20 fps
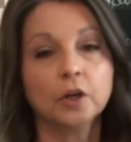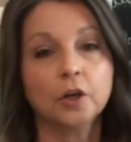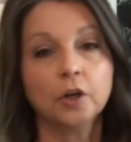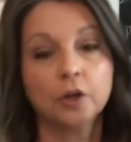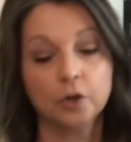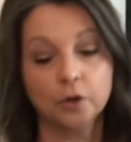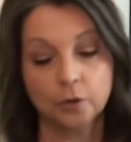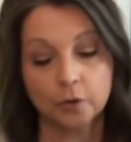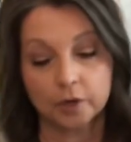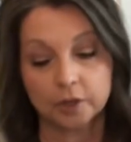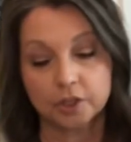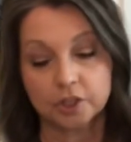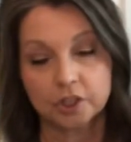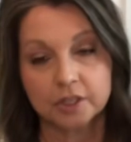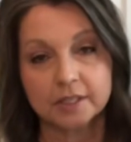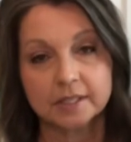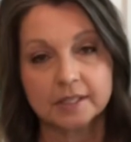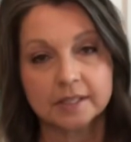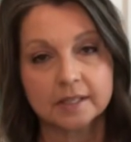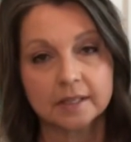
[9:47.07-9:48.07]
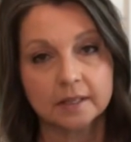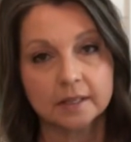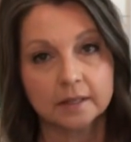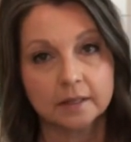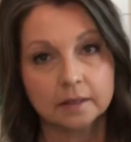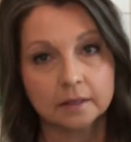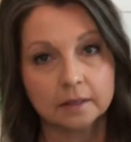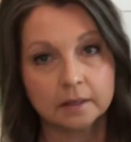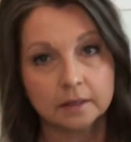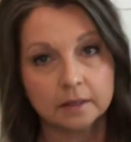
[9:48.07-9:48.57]
Gorgeous.
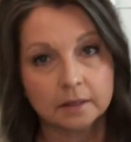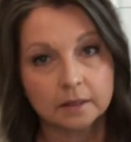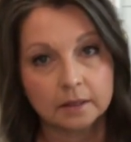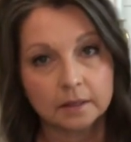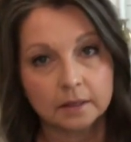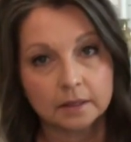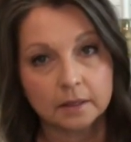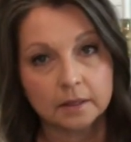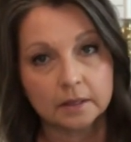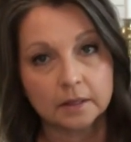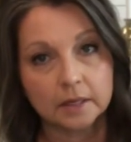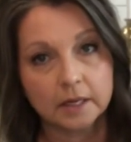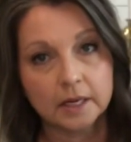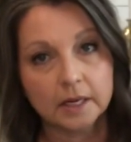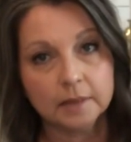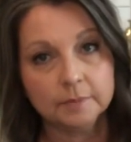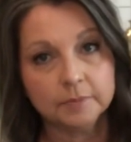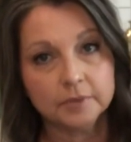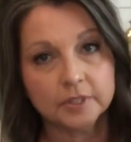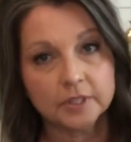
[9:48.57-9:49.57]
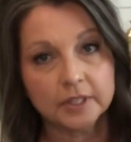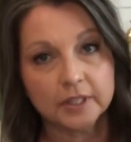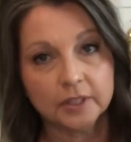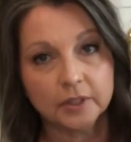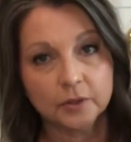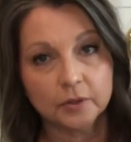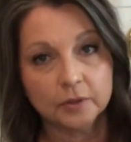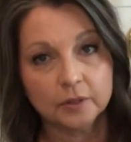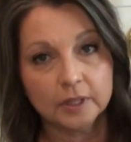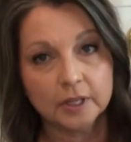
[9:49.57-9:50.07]

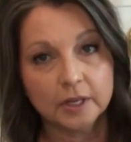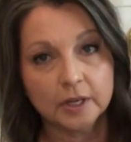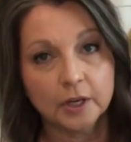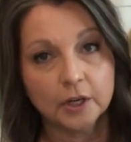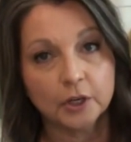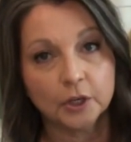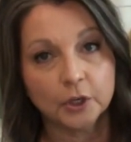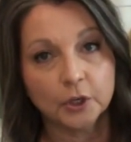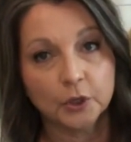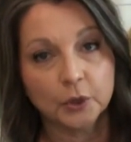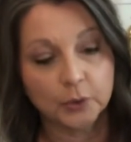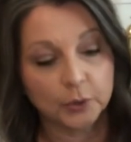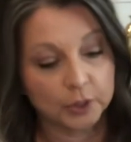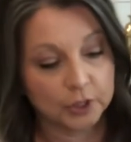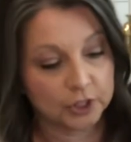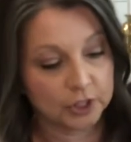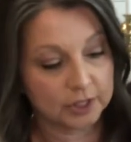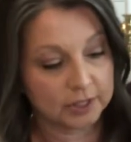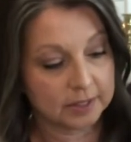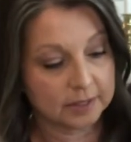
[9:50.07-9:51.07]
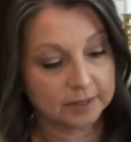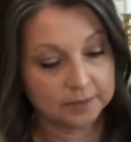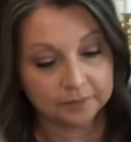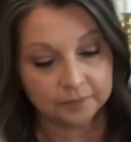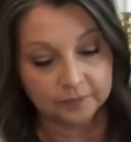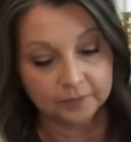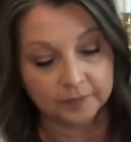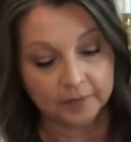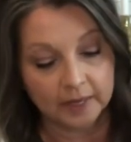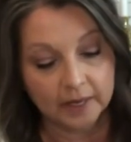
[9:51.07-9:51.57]
Absolutely gorgeous.
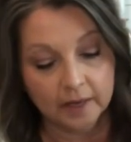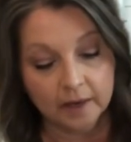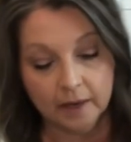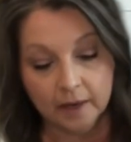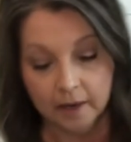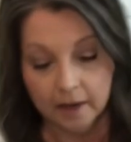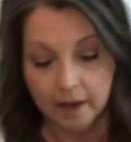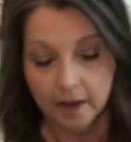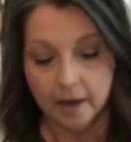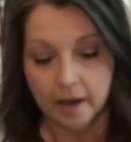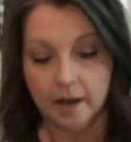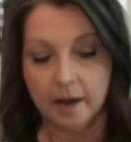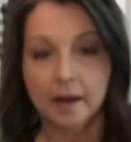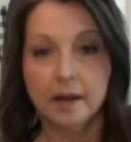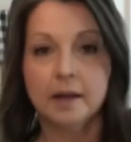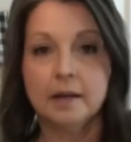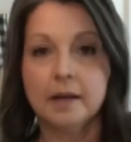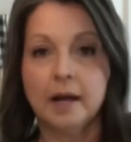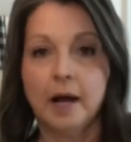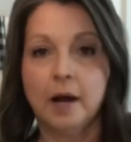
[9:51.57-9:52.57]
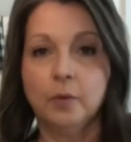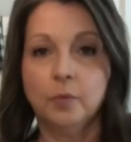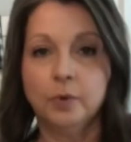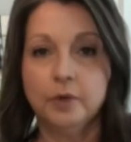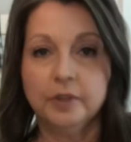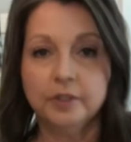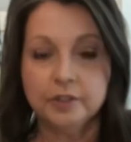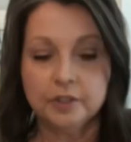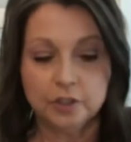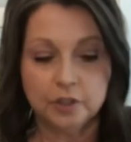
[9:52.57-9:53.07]
And I
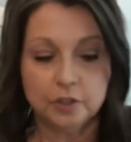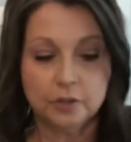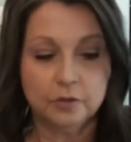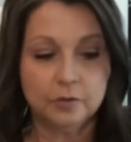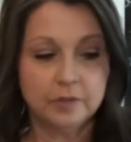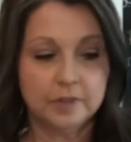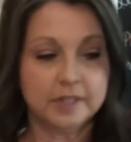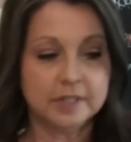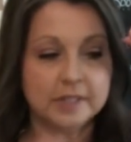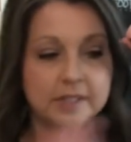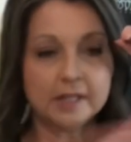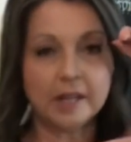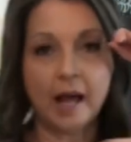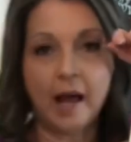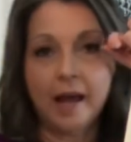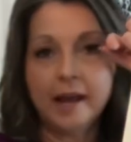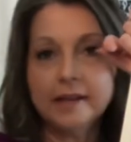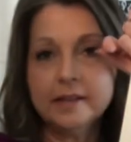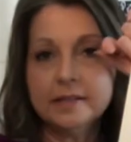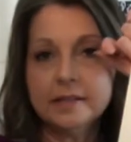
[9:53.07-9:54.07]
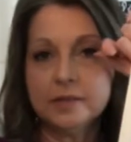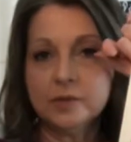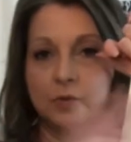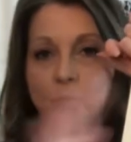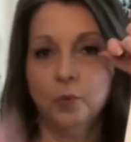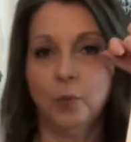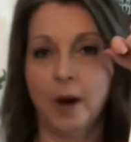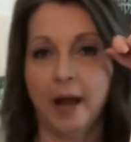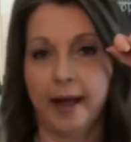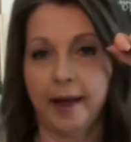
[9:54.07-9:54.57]
will do the sides as
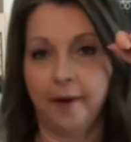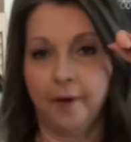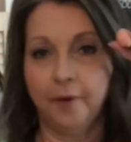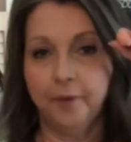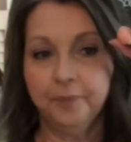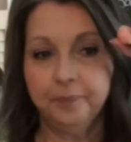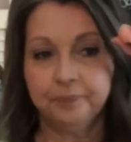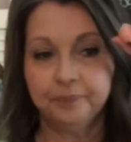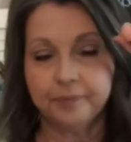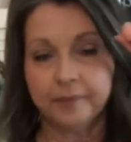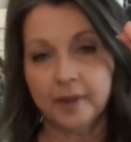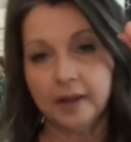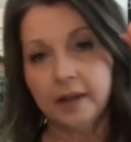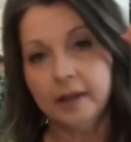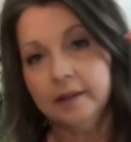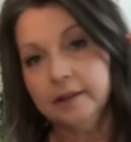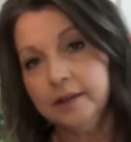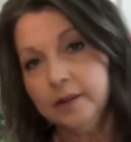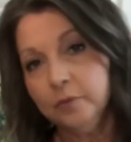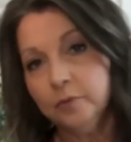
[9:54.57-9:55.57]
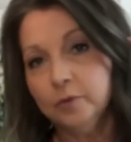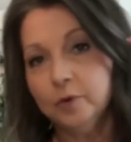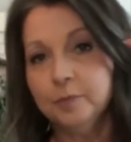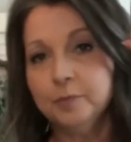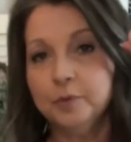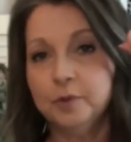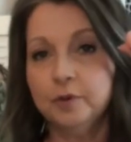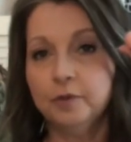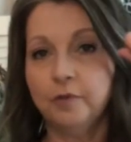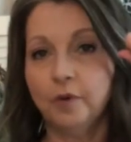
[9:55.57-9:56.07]
well. And then we'll
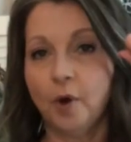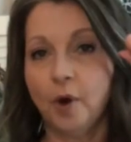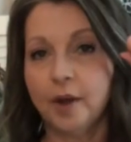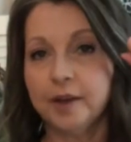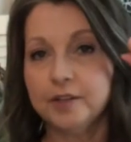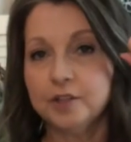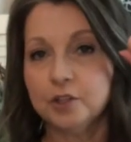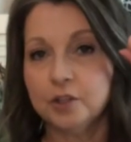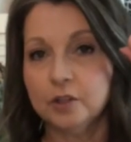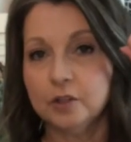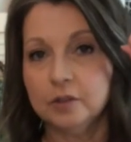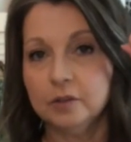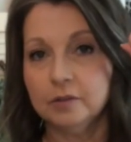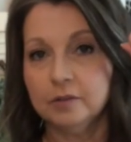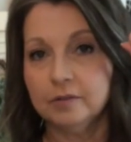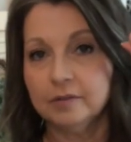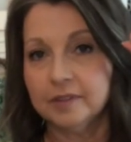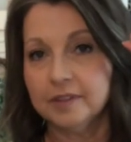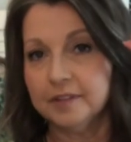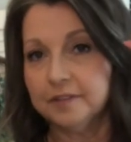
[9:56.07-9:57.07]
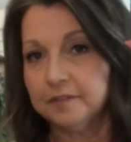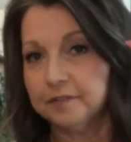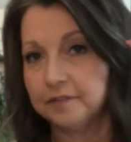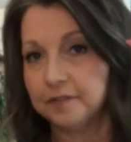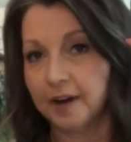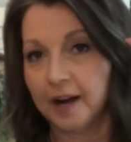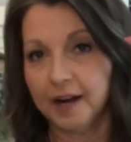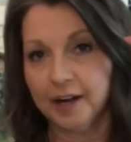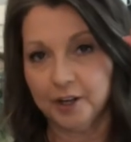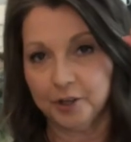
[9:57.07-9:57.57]
move on to the
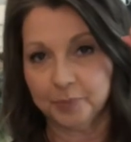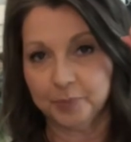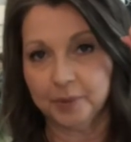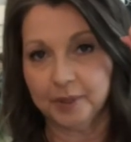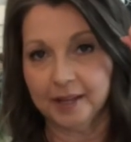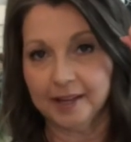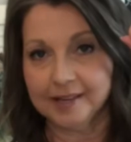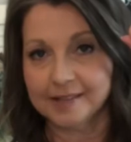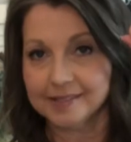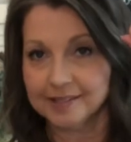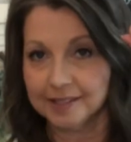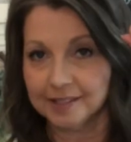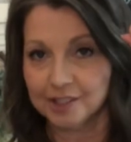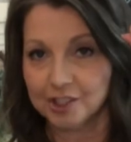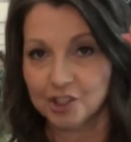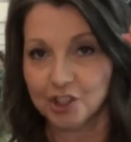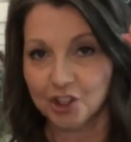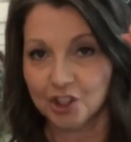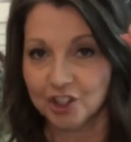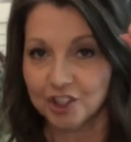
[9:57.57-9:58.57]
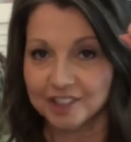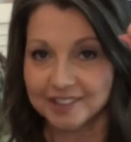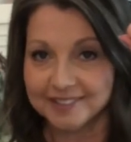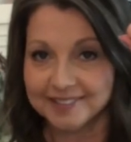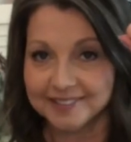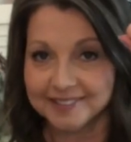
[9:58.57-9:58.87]
fireplace insert.